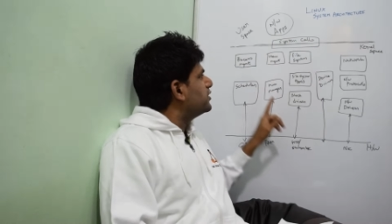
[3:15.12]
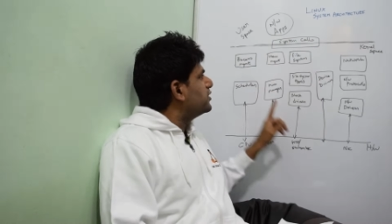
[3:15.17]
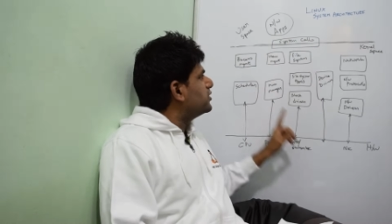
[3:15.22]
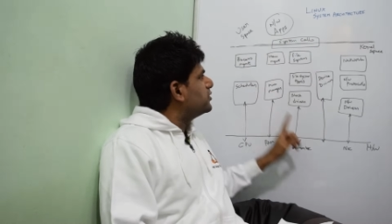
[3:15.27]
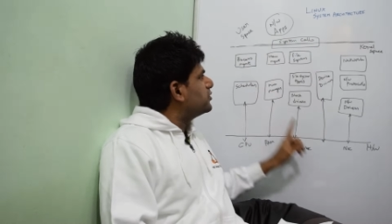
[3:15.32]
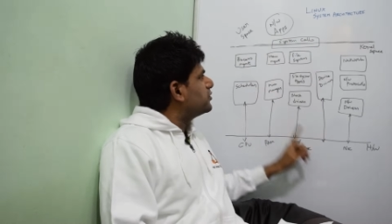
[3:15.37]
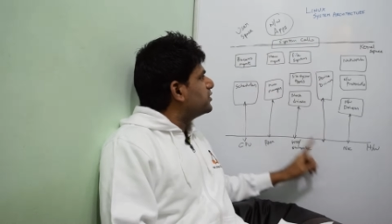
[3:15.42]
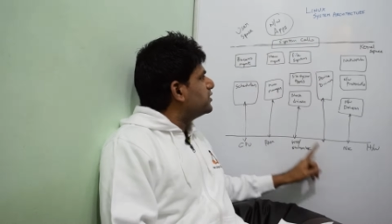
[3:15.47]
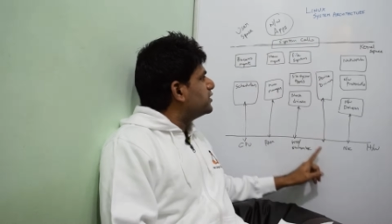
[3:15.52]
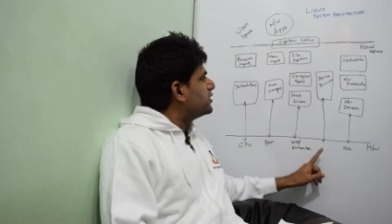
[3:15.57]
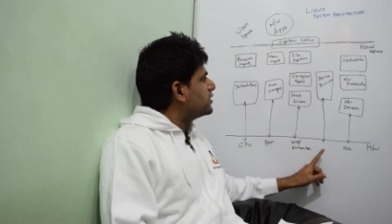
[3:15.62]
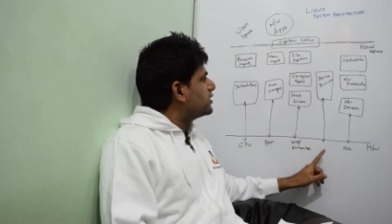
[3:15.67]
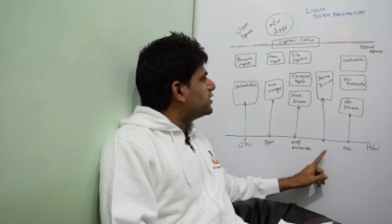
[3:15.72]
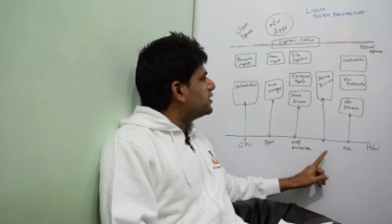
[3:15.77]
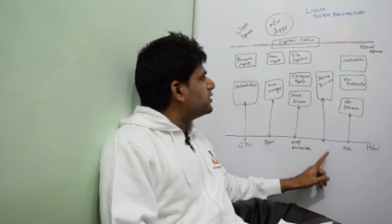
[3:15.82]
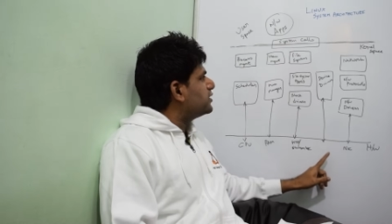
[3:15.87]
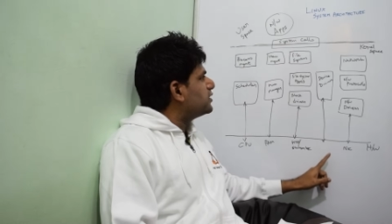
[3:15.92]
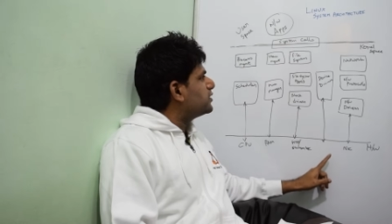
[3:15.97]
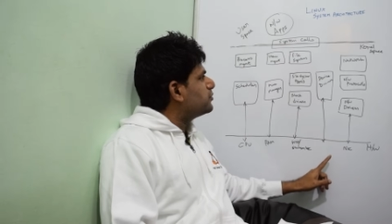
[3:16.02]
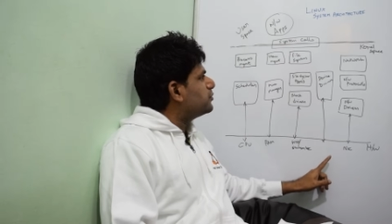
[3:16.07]
in the
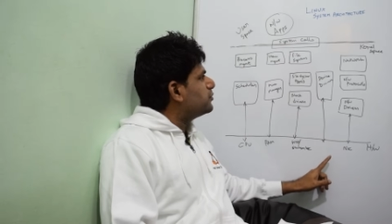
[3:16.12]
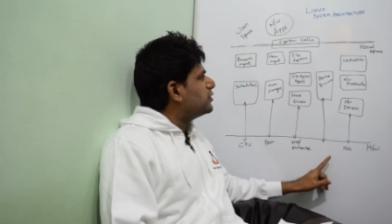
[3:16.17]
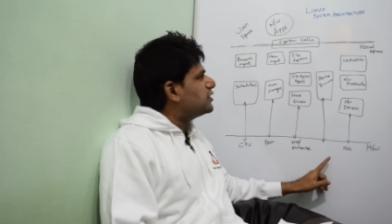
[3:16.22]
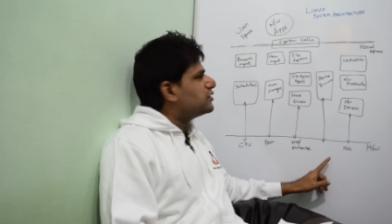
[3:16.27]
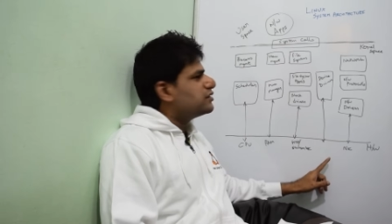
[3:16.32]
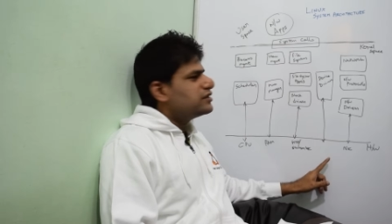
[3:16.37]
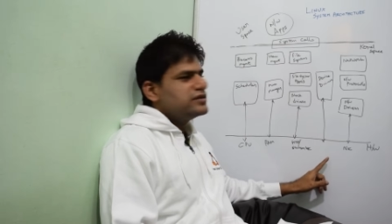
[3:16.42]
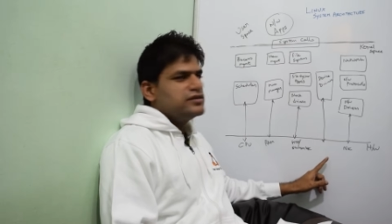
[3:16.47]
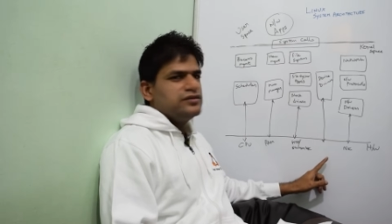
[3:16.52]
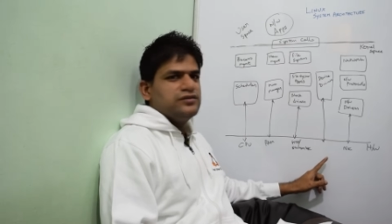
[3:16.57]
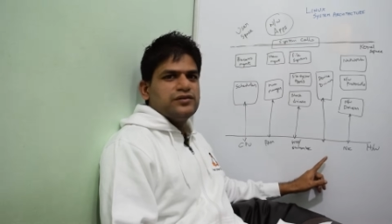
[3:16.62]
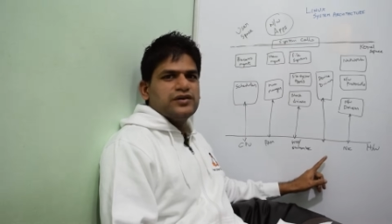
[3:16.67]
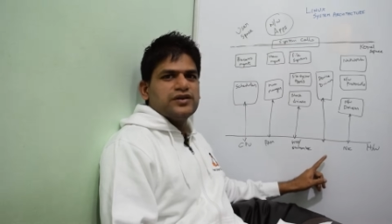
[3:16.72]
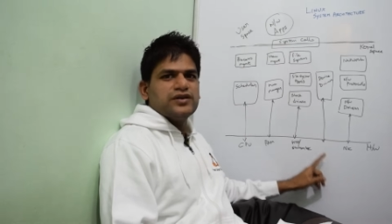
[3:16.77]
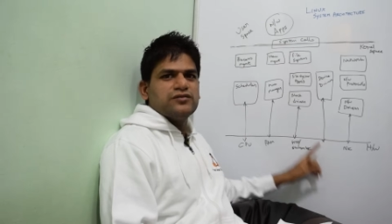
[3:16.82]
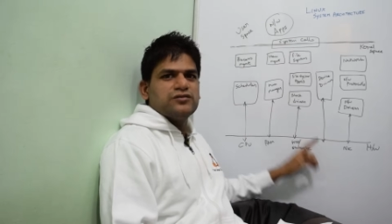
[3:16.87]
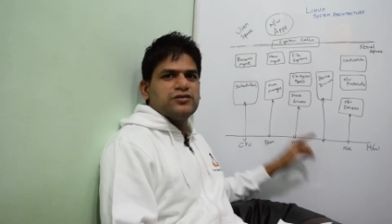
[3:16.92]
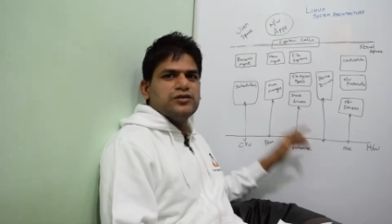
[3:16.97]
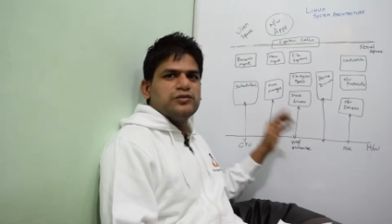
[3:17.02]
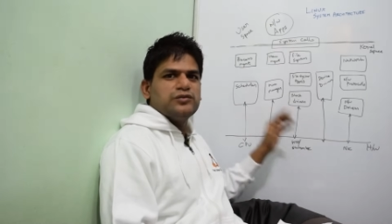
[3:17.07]
kernel space, one
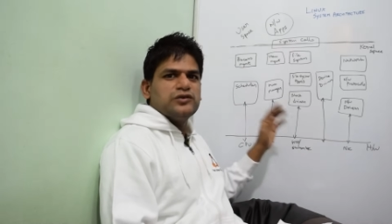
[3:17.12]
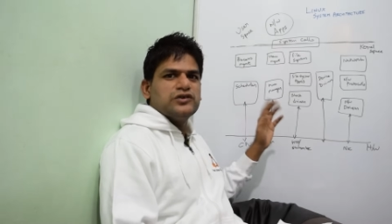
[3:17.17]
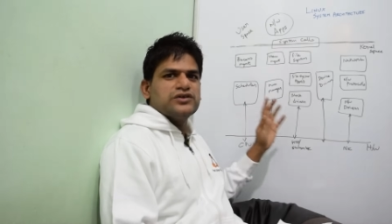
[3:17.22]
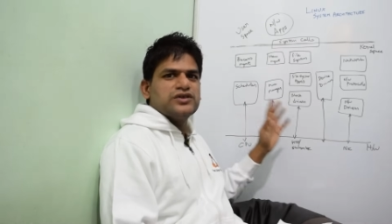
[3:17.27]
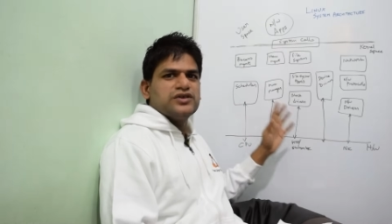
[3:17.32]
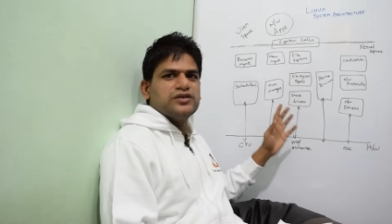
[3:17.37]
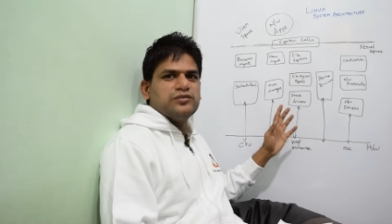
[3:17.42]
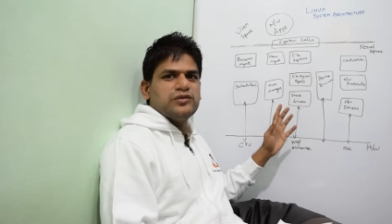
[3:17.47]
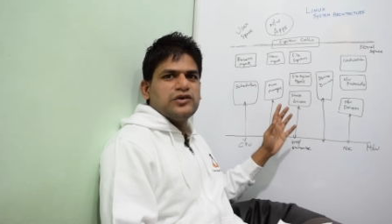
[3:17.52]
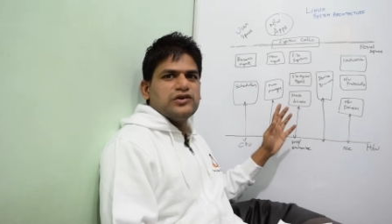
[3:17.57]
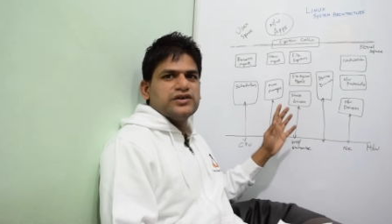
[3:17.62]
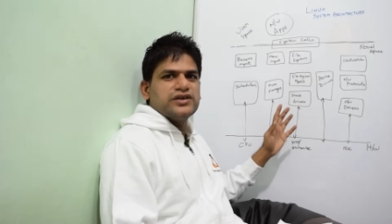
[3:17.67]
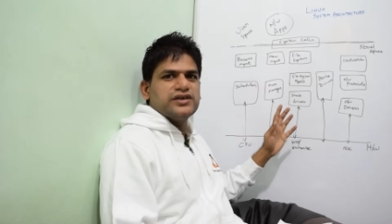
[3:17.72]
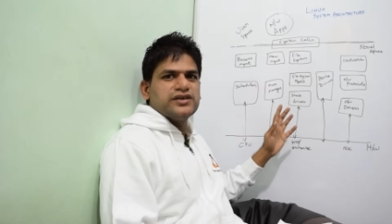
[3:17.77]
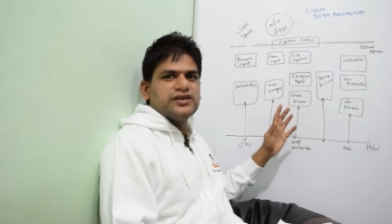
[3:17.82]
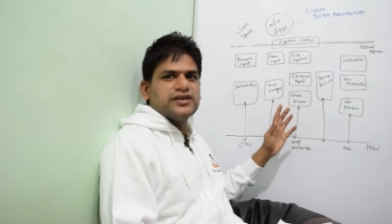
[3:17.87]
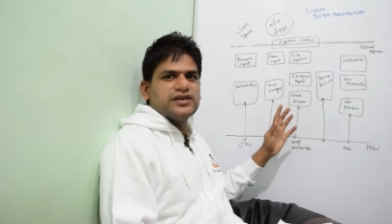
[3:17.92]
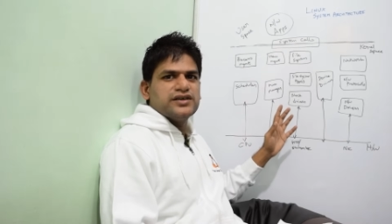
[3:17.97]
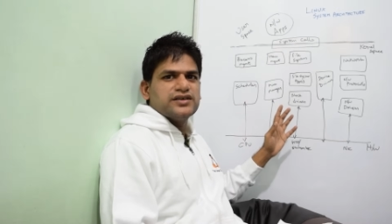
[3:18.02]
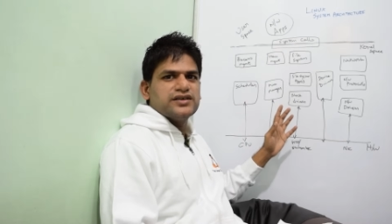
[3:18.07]
of the most
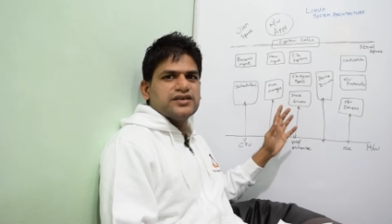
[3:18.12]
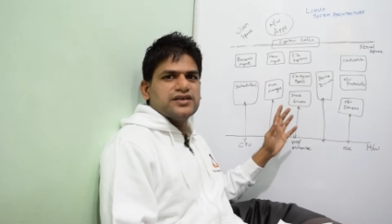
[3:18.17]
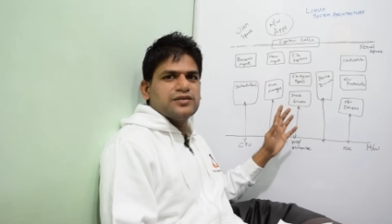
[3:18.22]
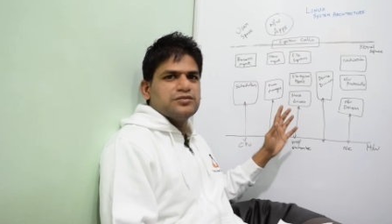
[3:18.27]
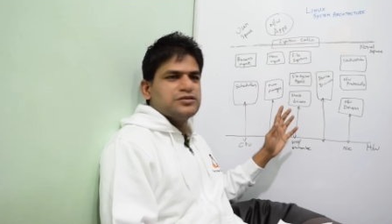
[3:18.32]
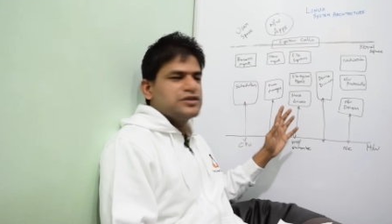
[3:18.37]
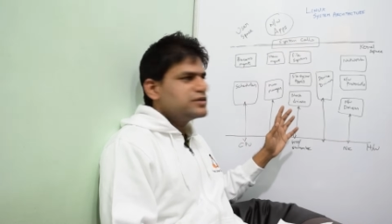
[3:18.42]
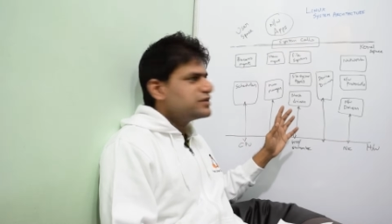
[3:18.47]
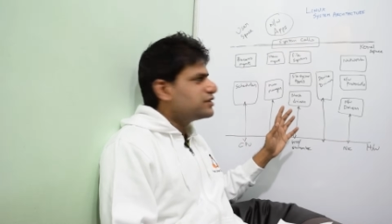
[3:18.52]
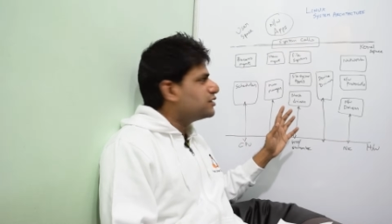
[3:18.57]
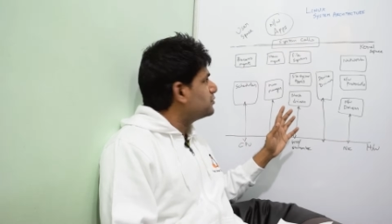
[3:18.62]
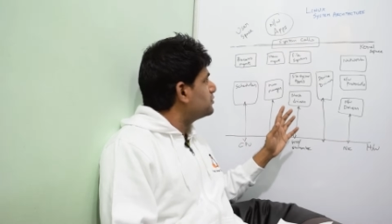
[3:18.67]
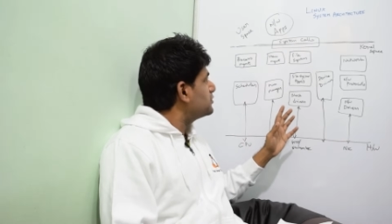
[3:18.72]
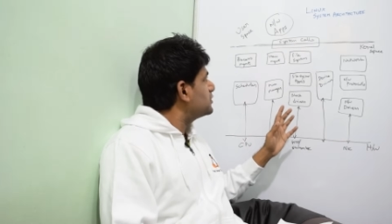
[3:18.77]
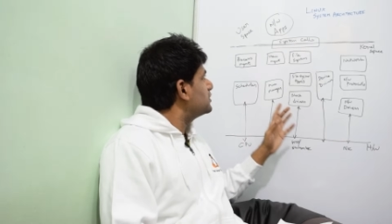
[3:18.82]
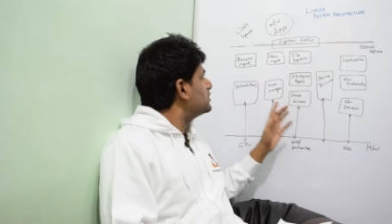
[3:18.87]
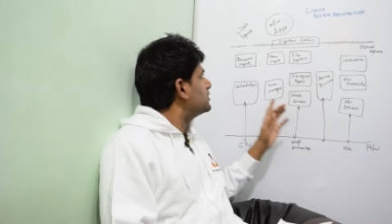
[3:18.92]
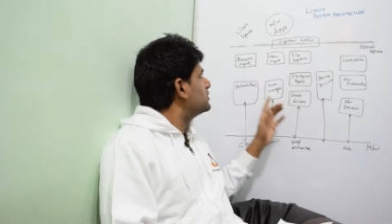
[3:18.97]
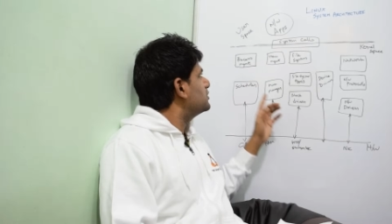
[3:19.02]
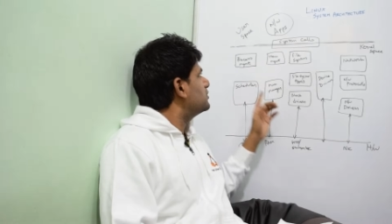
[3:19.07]
important
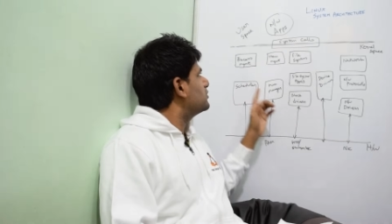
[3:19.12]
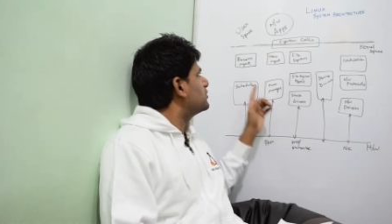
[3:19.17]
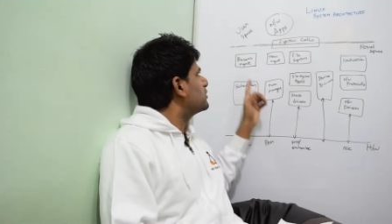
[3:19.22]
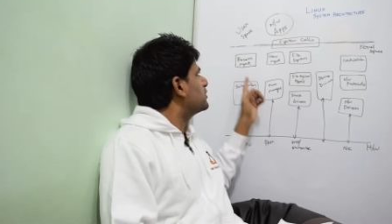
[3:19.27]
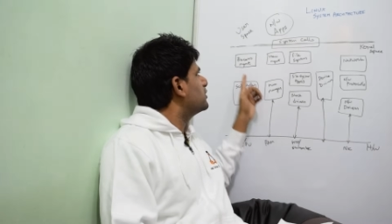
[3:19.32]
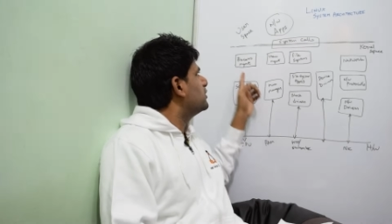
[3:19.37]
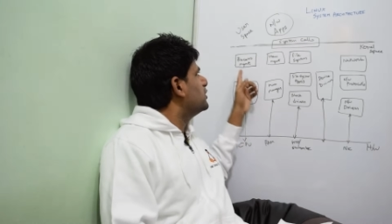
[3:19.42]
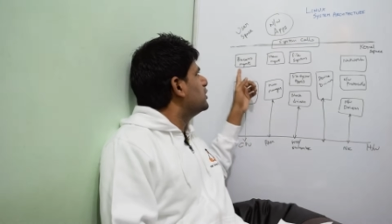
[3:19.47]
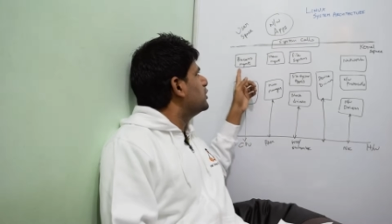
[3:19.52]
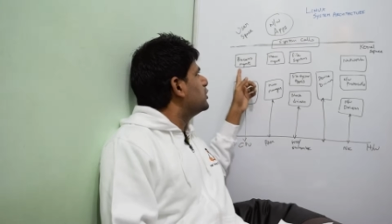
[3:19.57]
subsystems is your